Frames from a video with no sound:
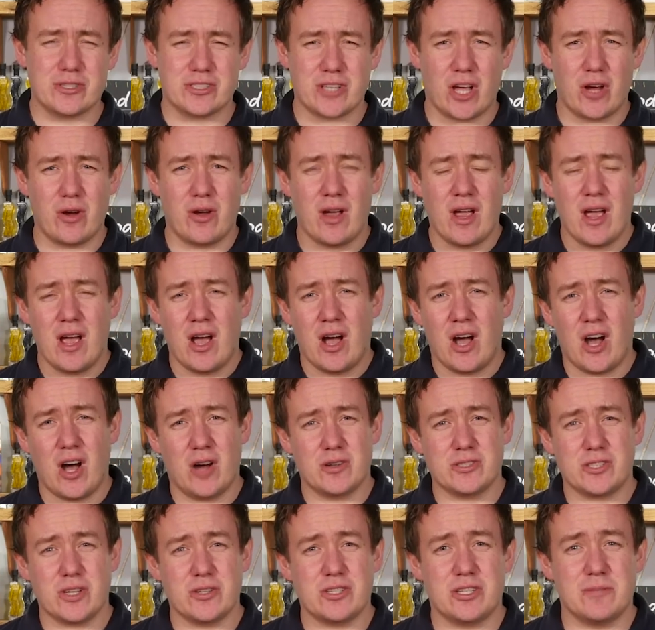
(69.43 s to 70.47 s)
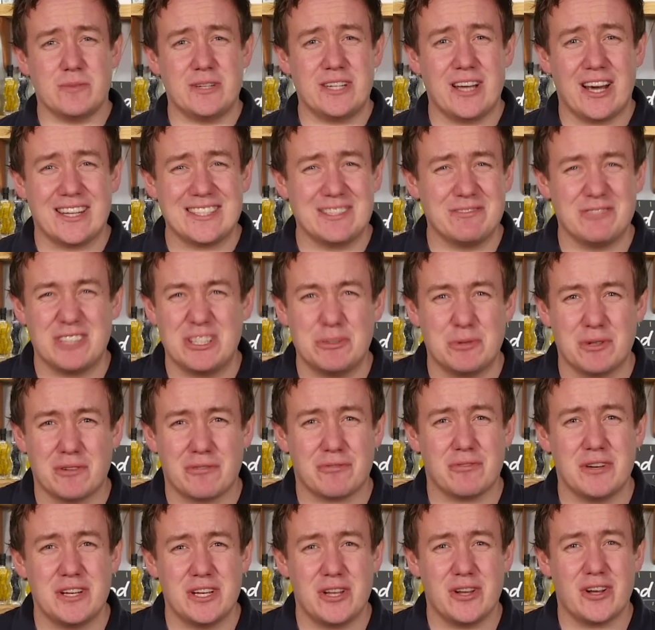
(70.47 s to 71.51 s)
So uh, on social media, I didn't really want
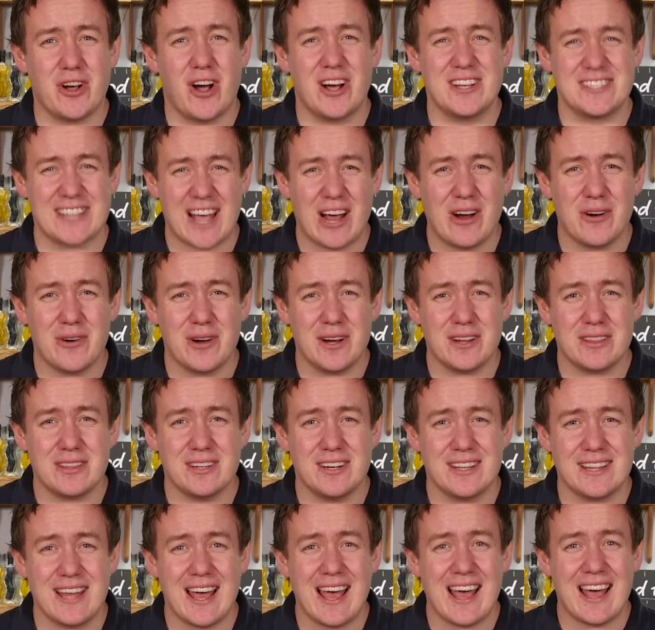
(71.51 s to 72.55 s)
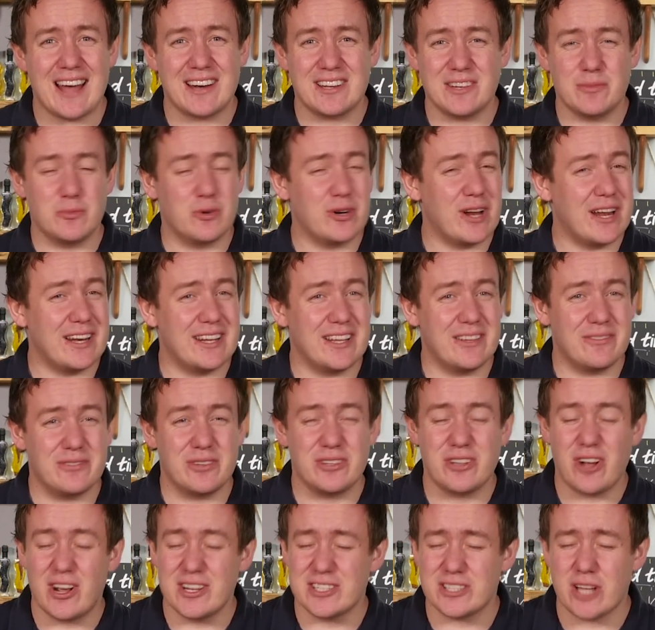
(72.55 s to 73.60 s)
to freak you guys out or anything like that. I didn't want any of
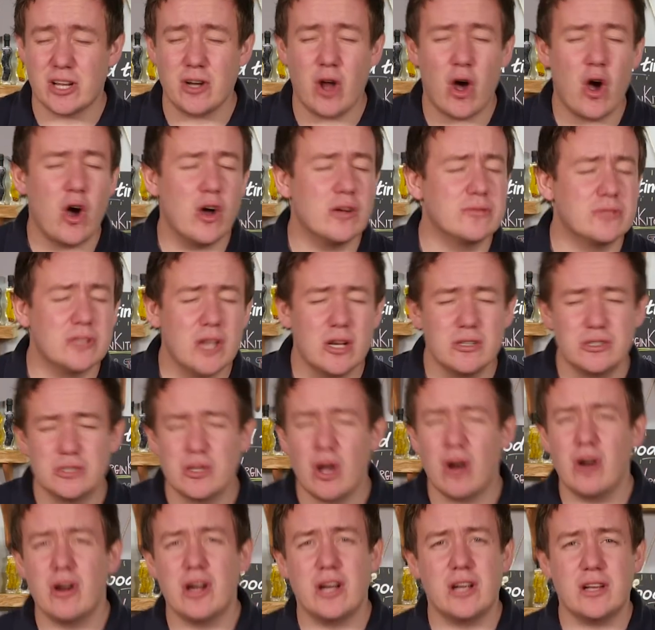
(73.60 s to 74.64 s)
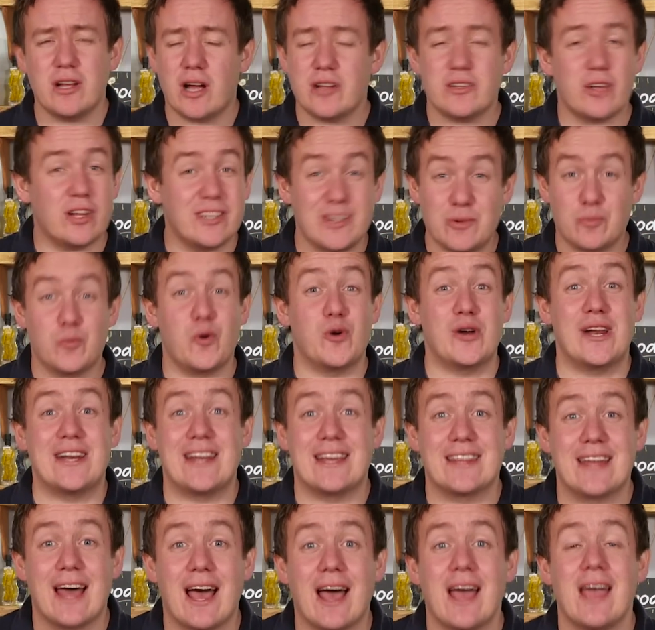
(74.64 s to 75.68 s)
you guys going, oh, I'm so sorry. I, I, didn't want any
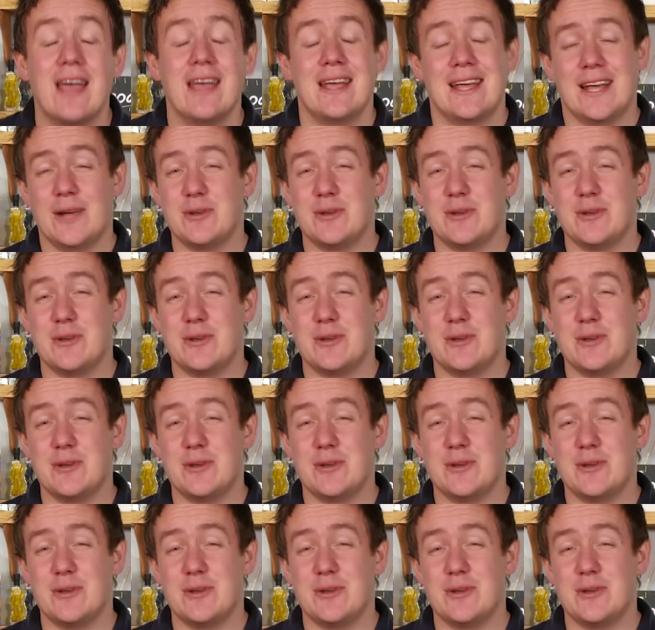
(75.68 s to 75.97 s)
of that.